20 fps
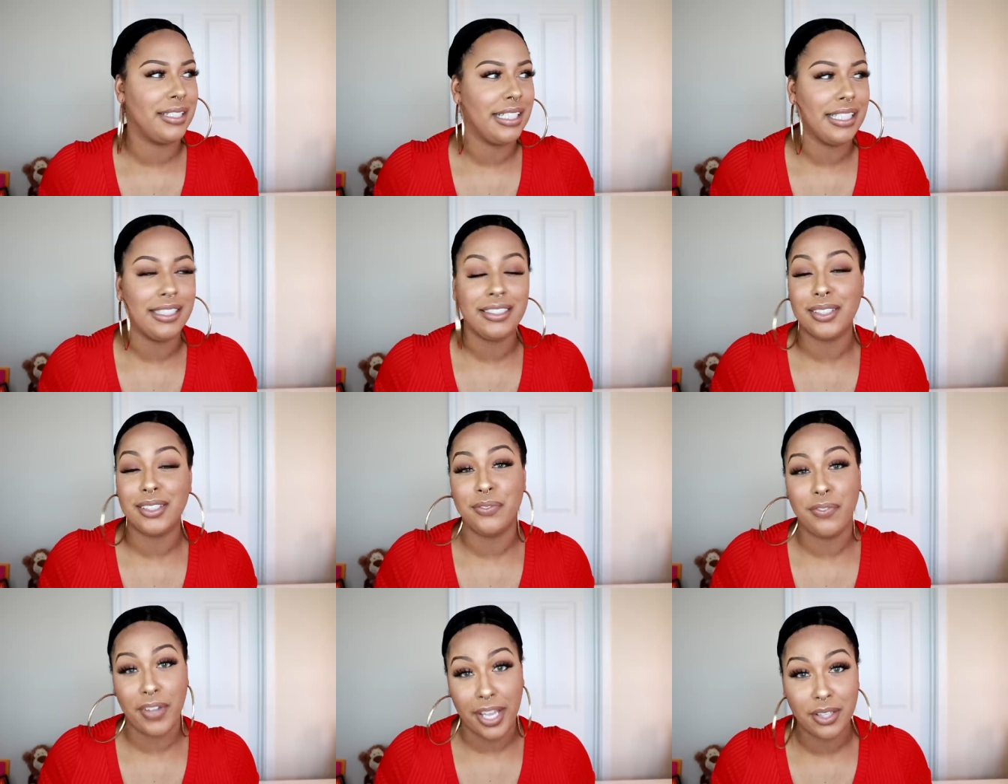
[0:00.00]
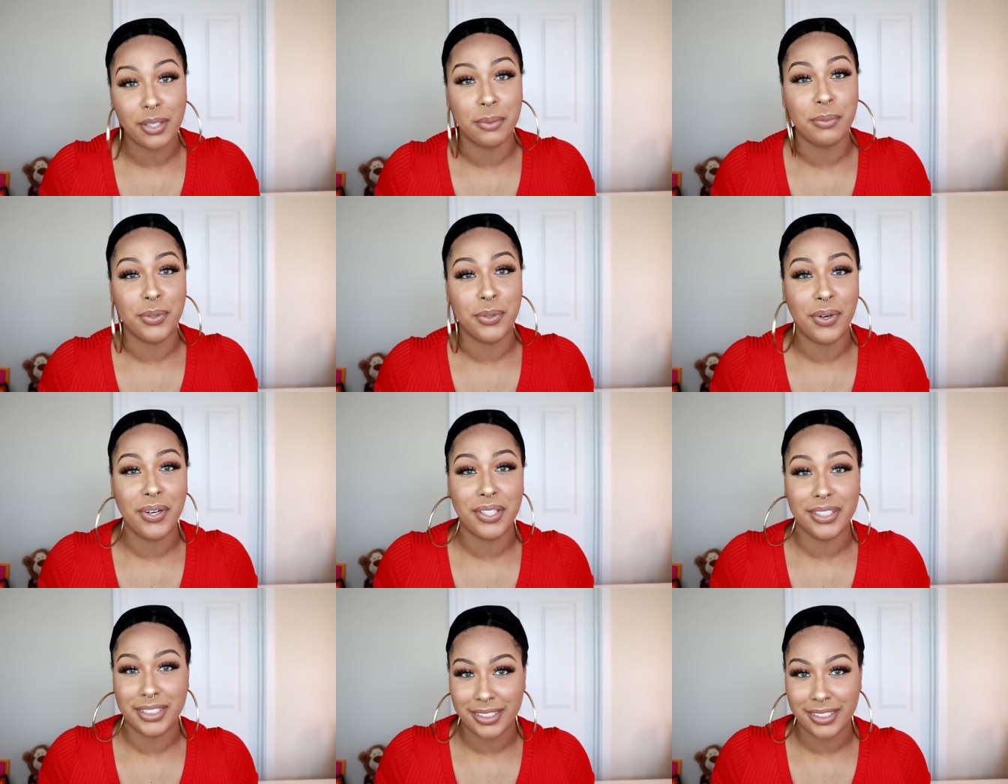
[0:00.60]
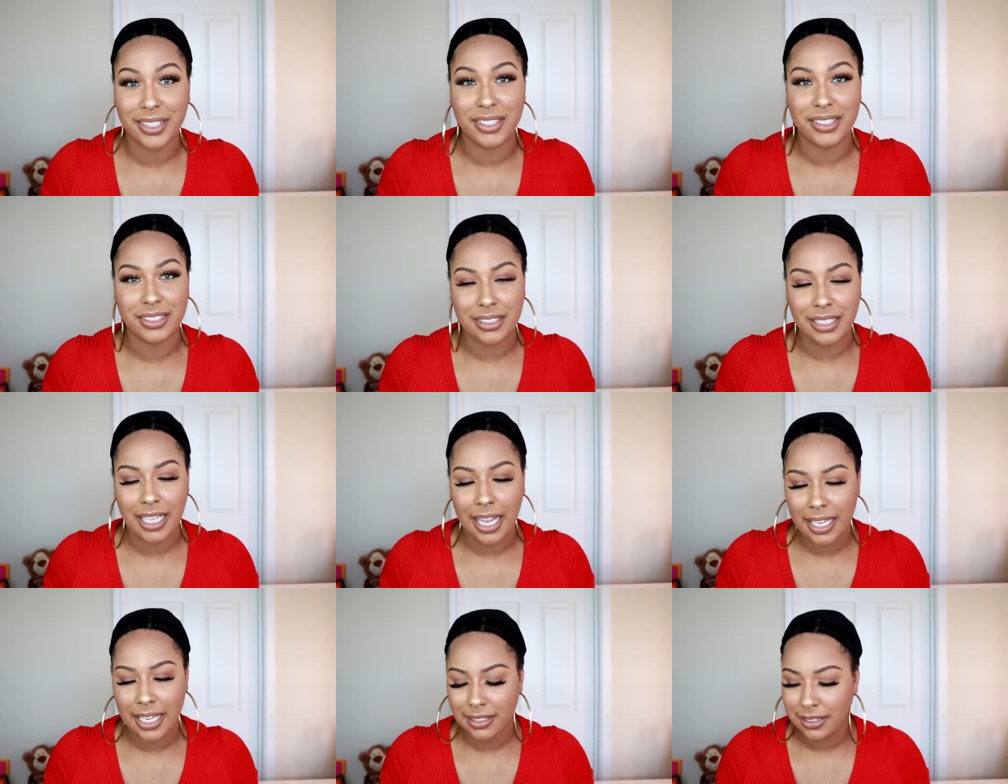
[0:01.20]
it's available on certain
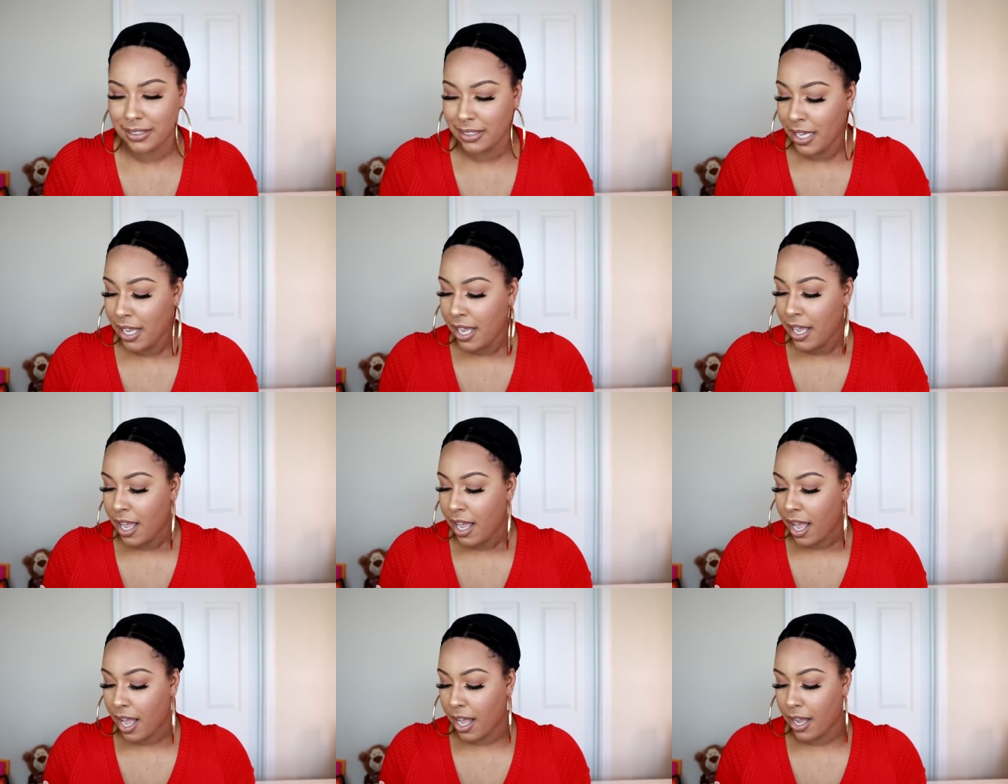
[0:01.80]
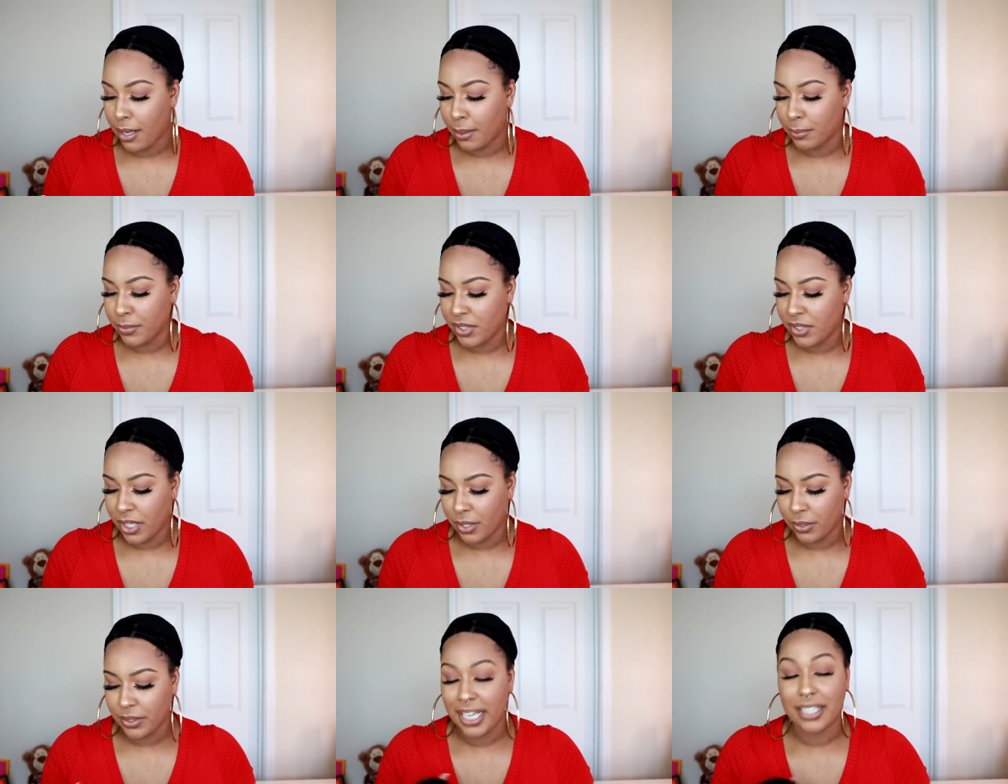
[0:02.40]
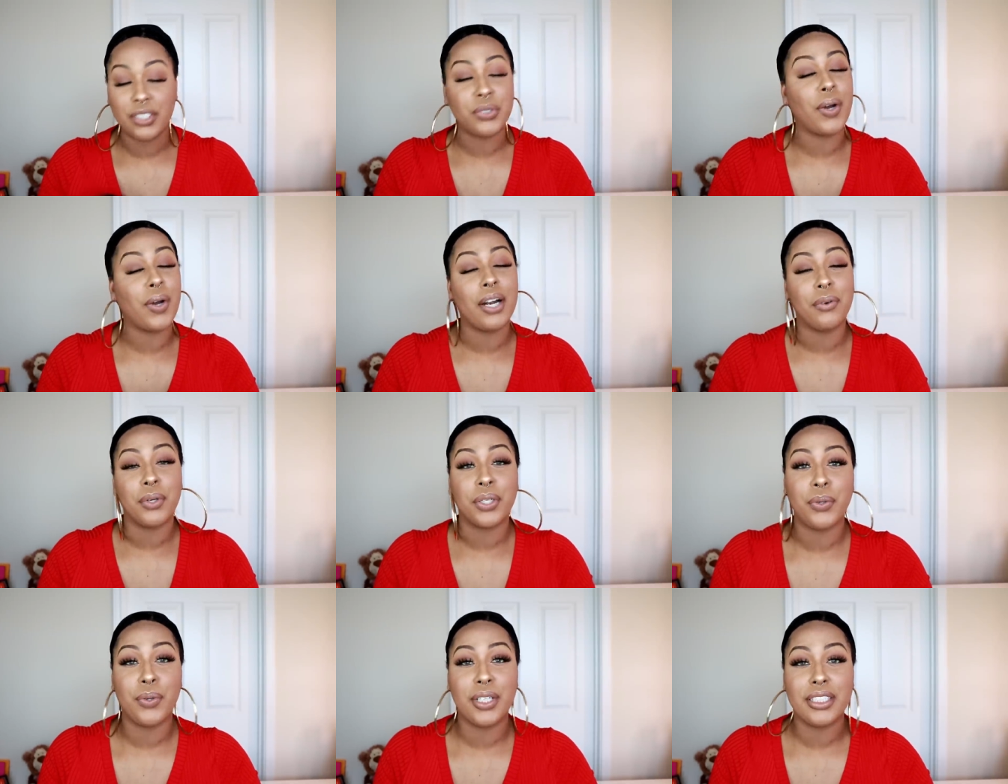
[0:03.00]
sites. So that's why I
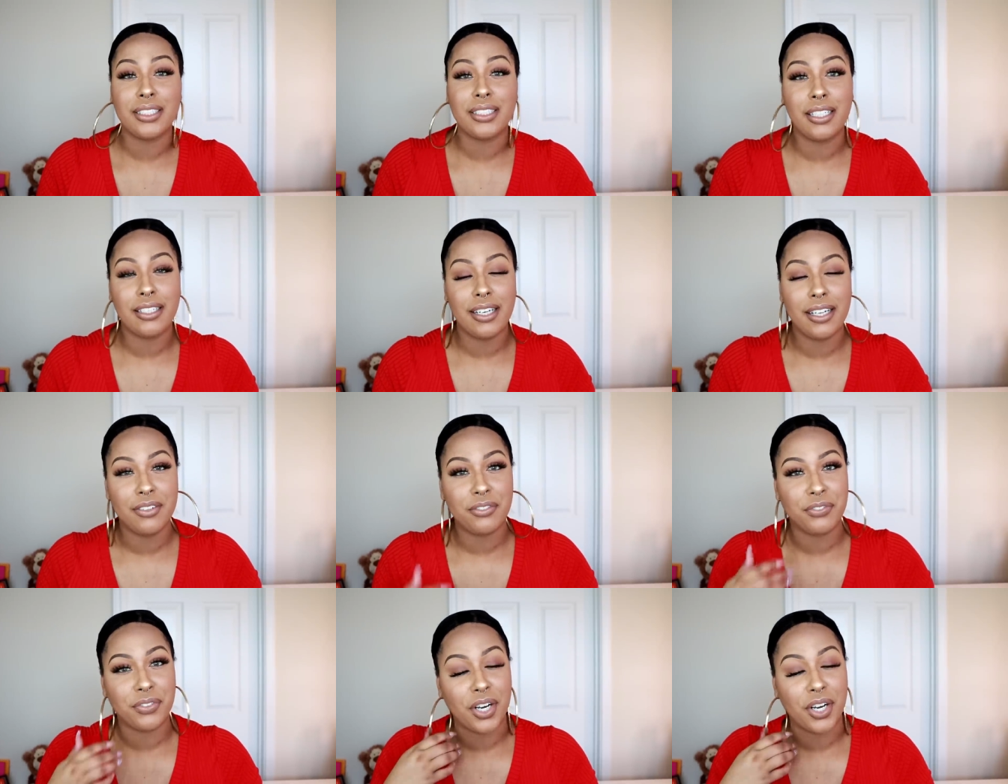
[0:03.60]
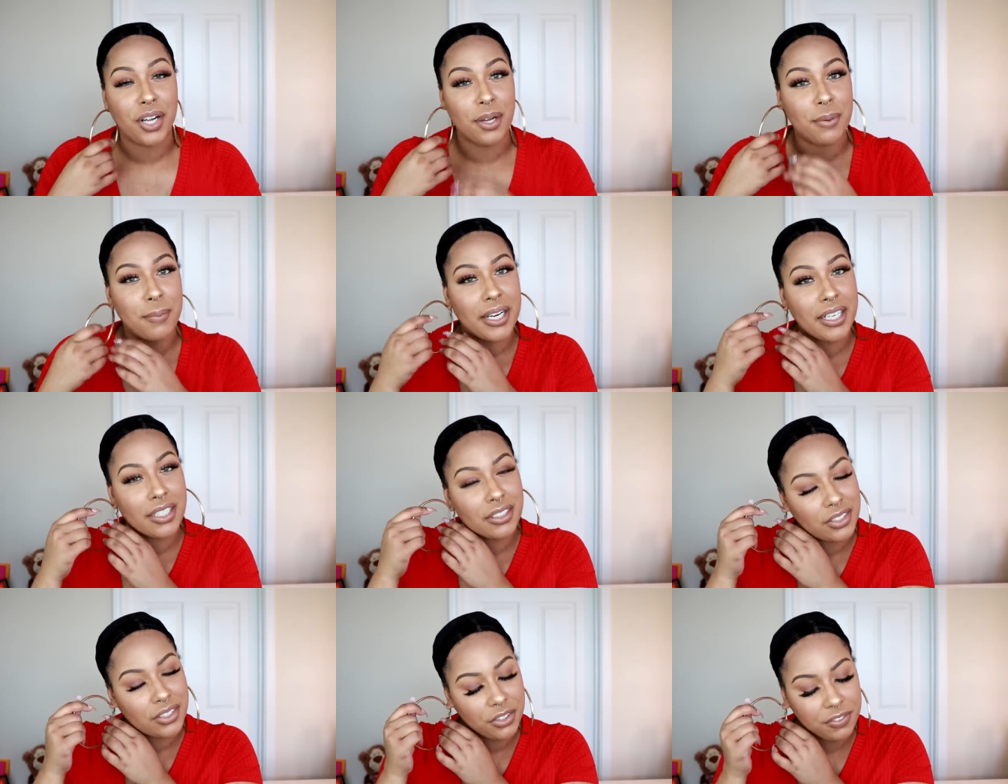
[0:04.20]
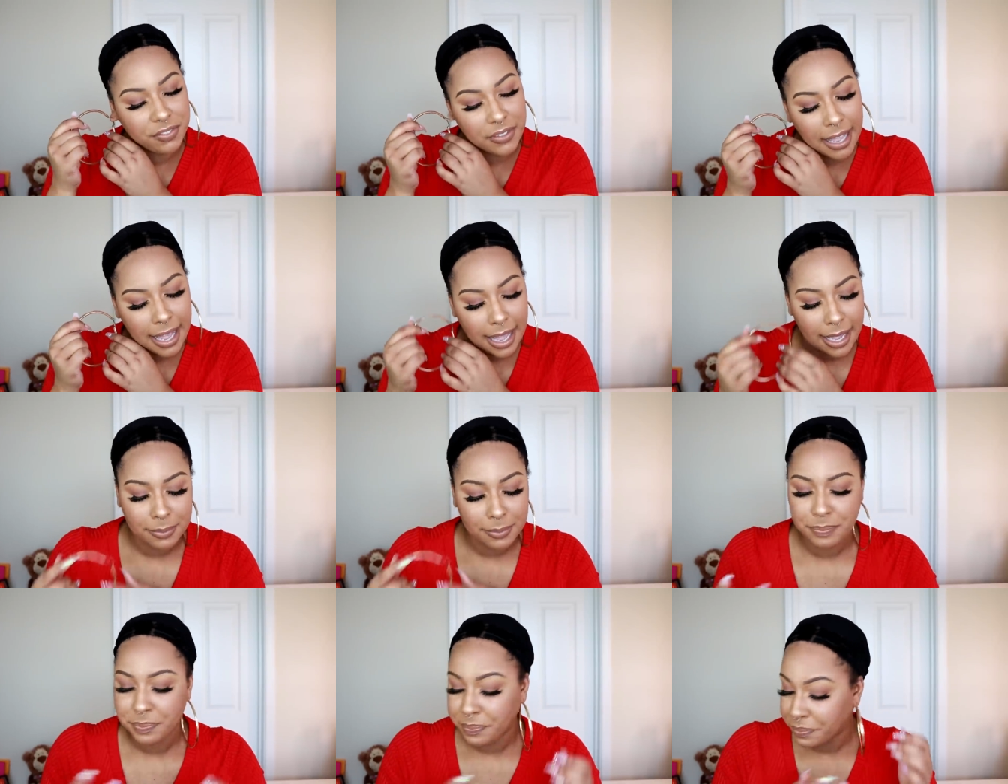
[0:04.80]
requested it from Hair So
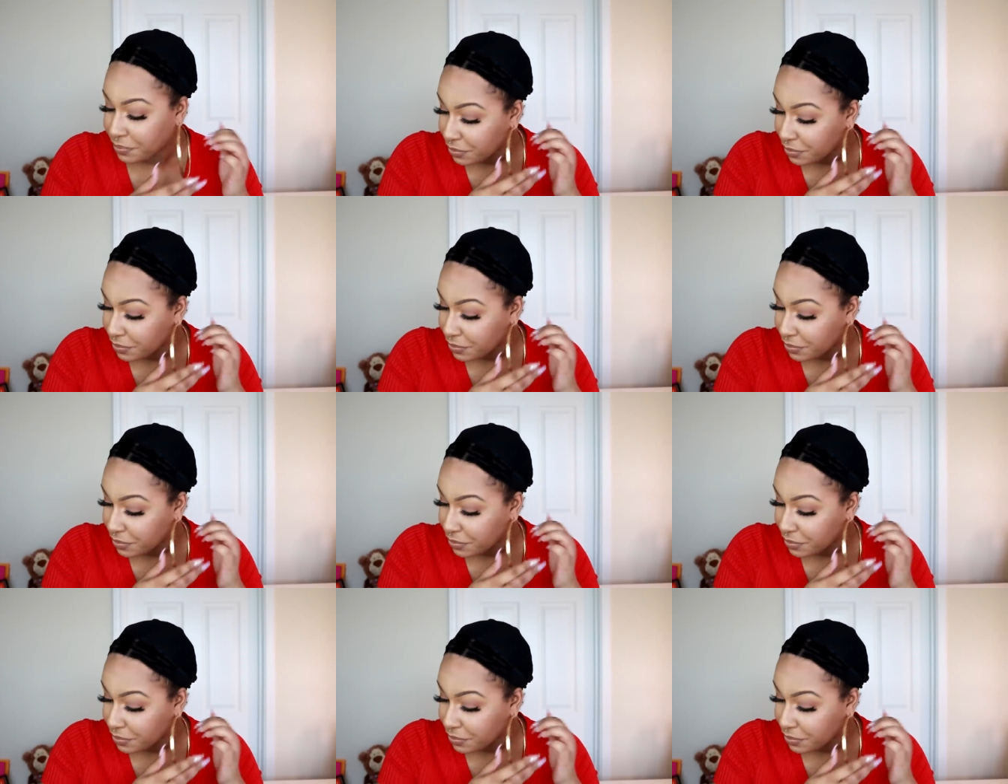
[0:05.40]
Fly.